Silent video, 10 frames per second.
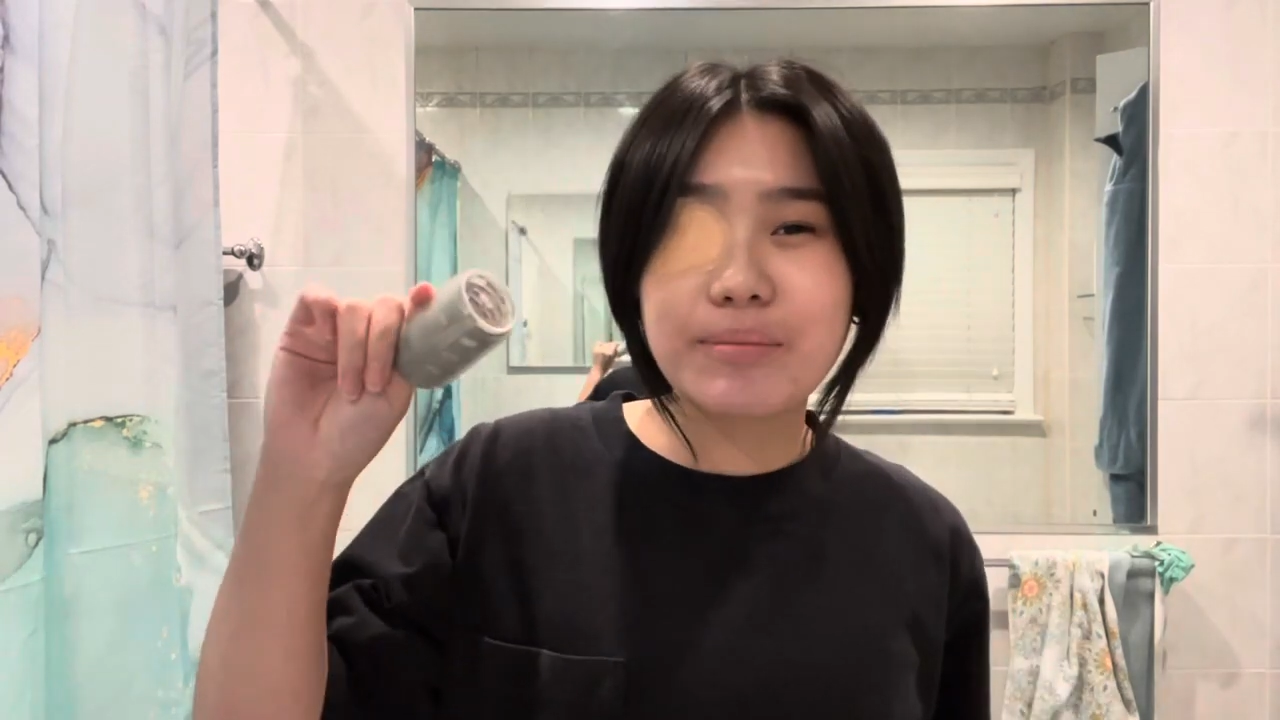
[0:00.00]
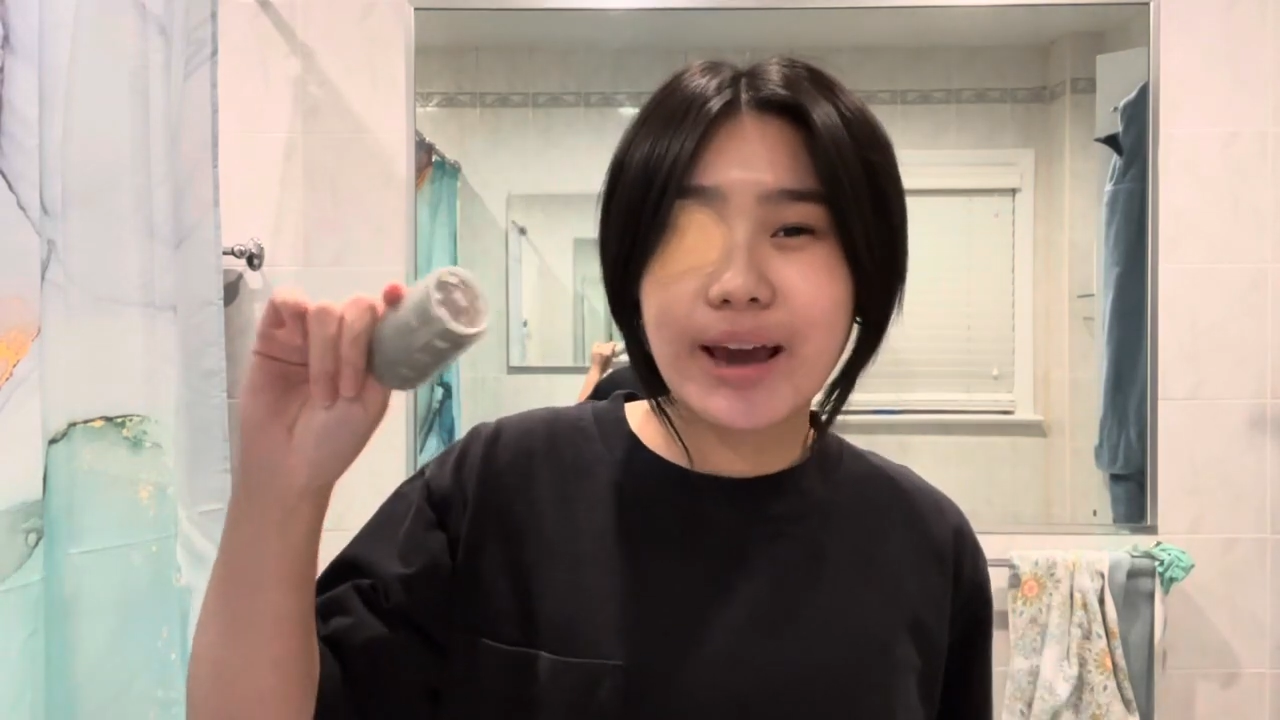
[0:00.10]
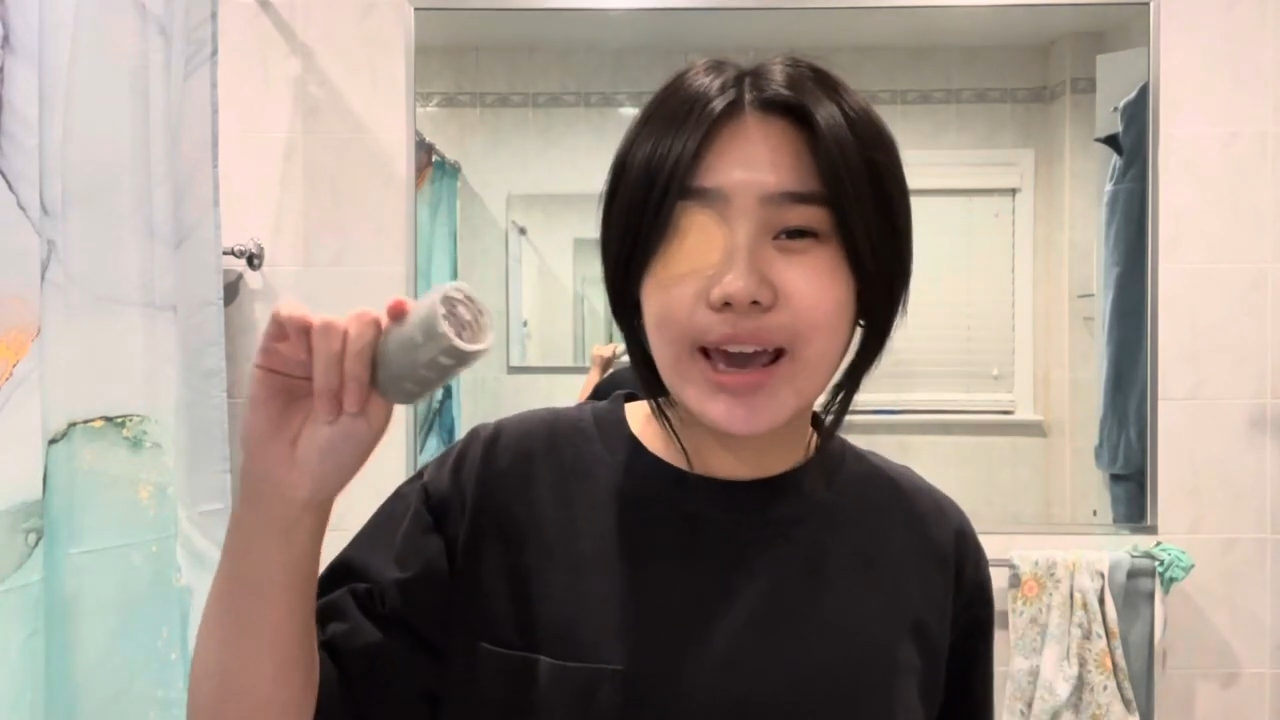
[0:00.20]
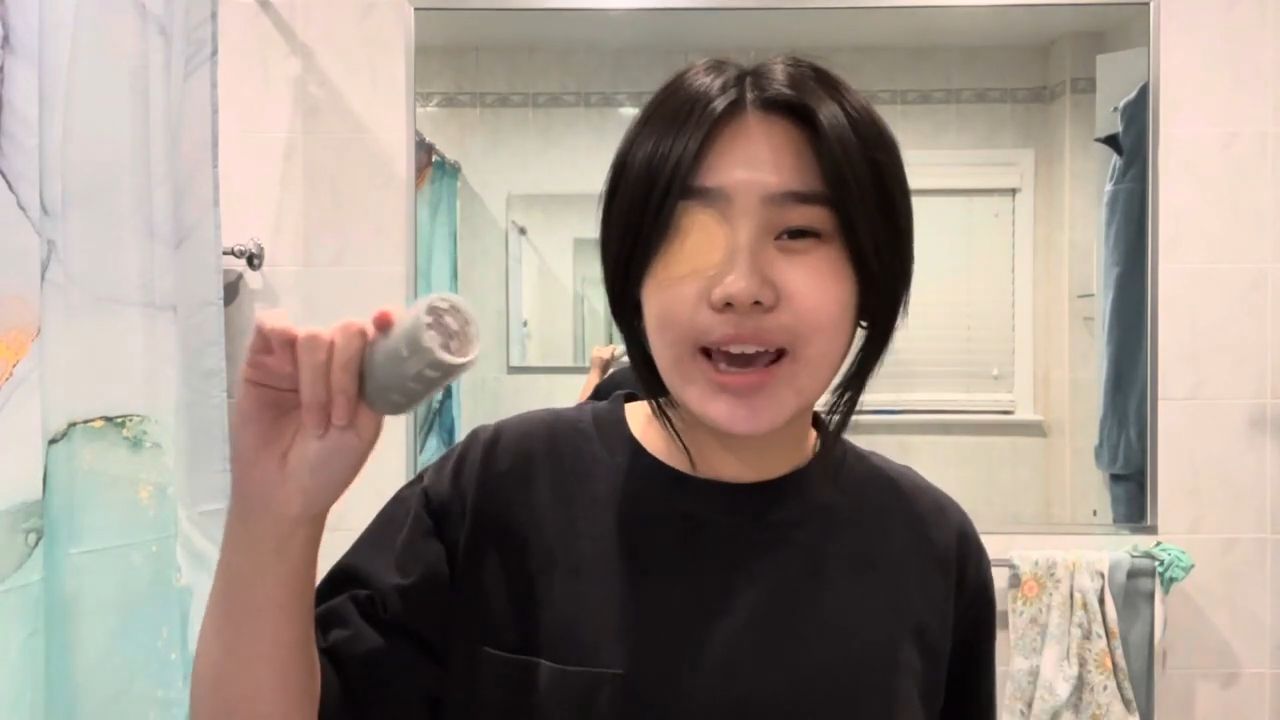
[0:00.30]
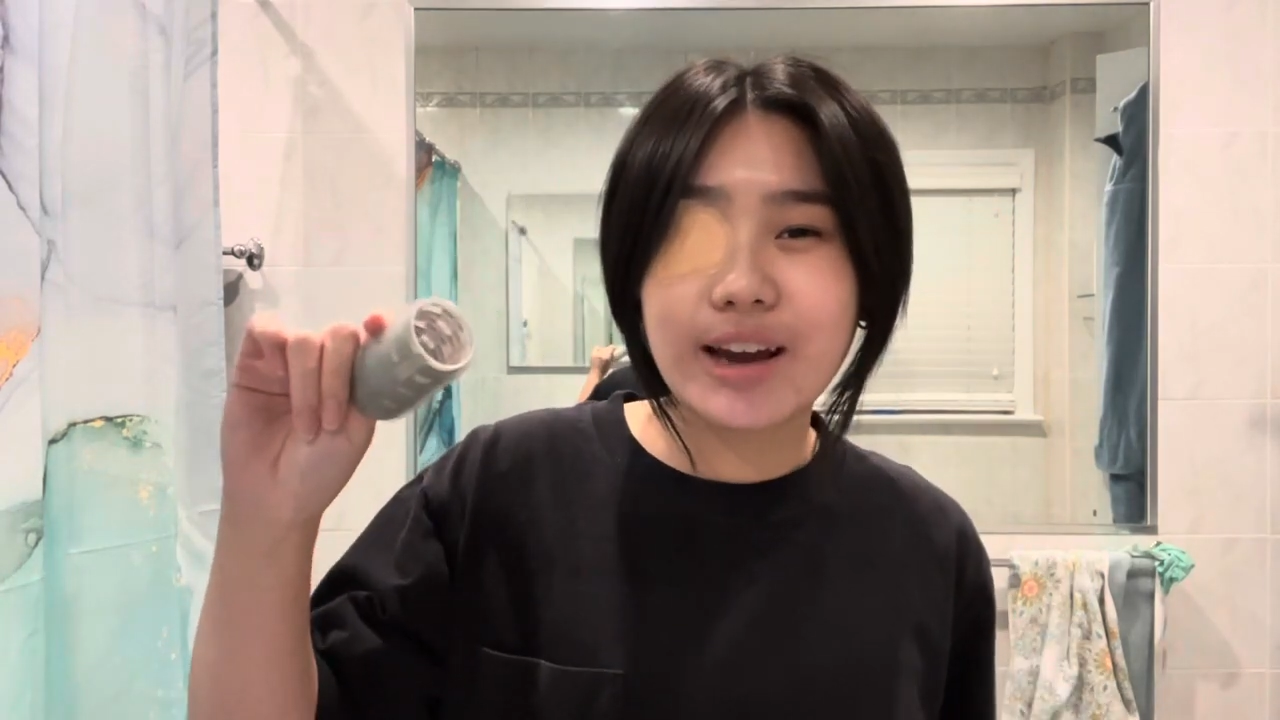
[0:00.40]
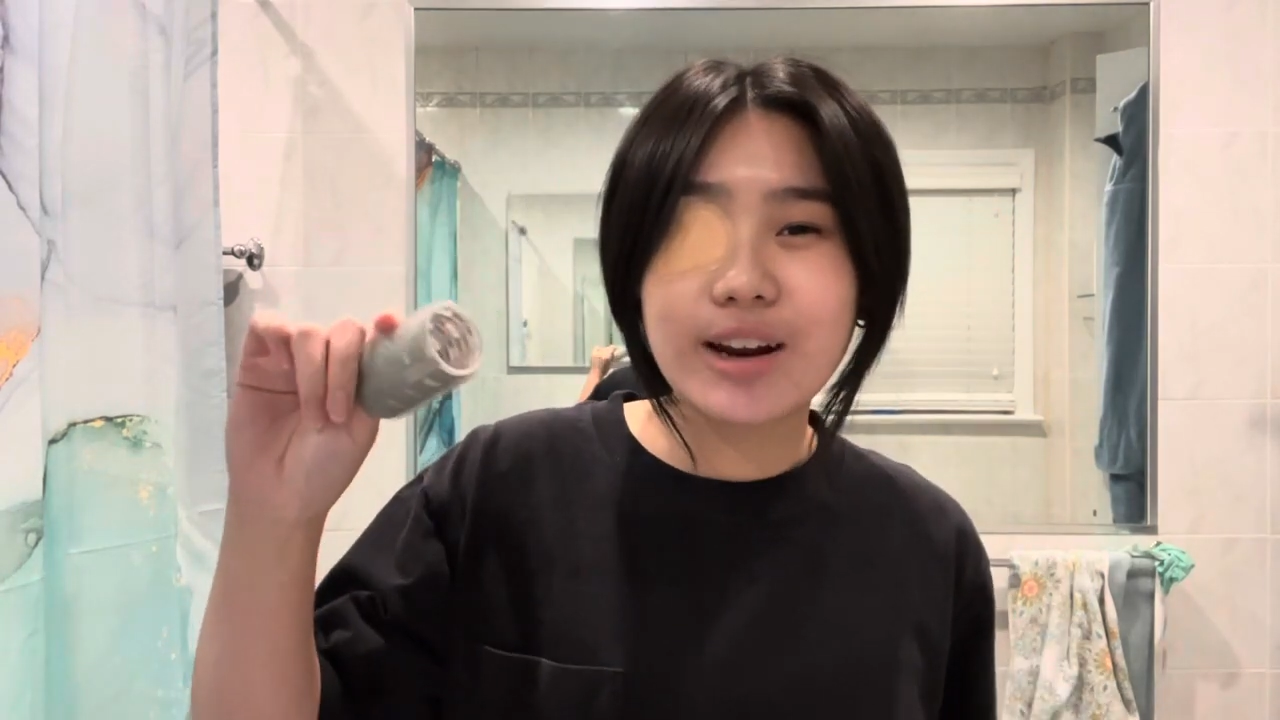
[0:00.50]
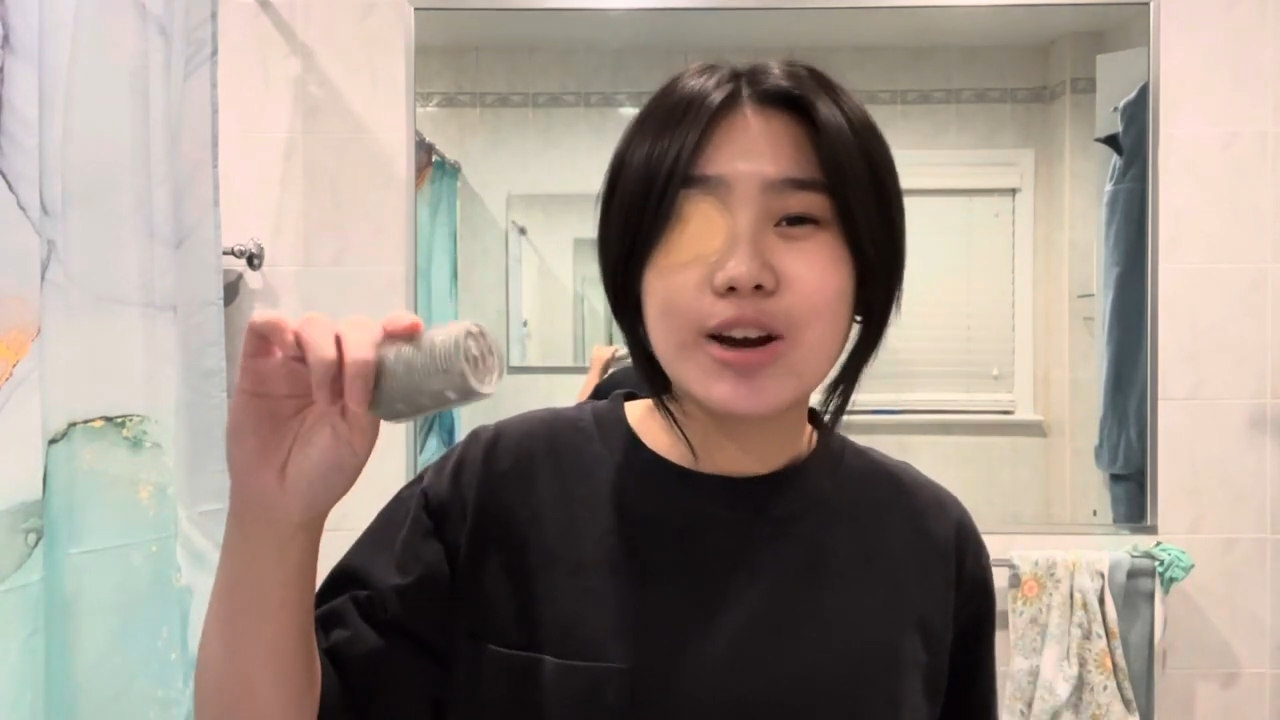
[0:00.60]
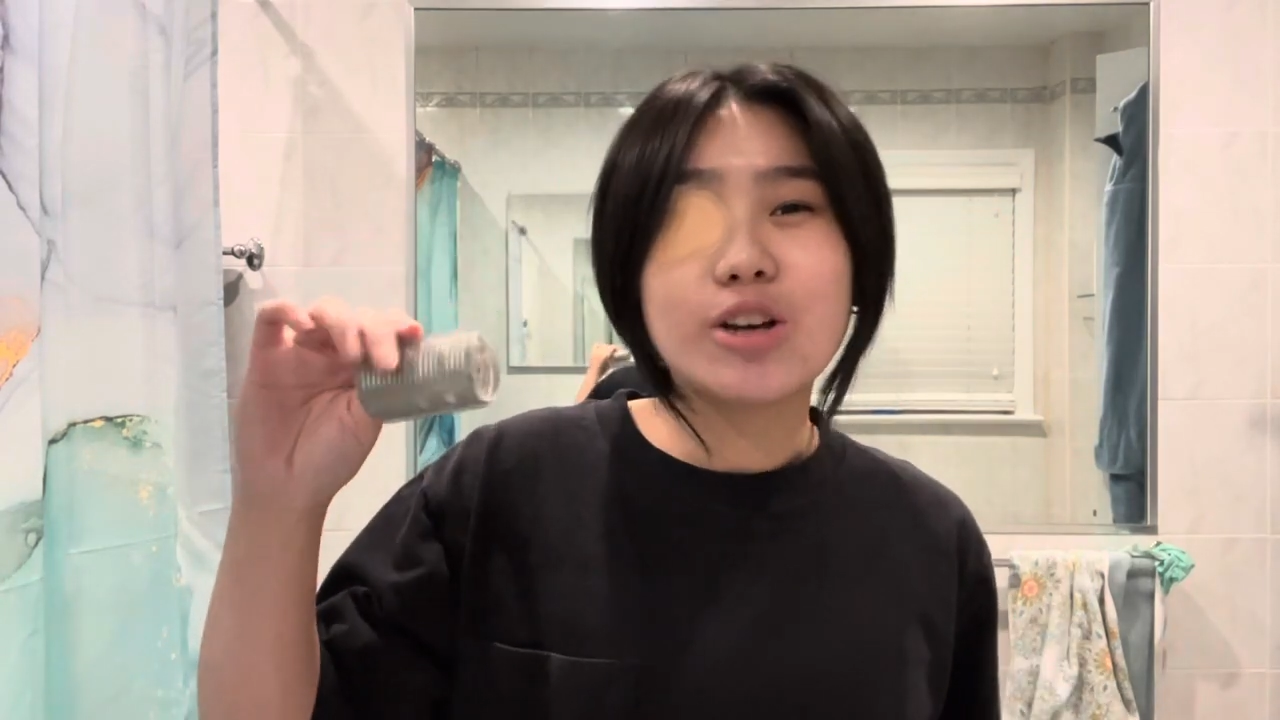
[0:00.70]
in my hair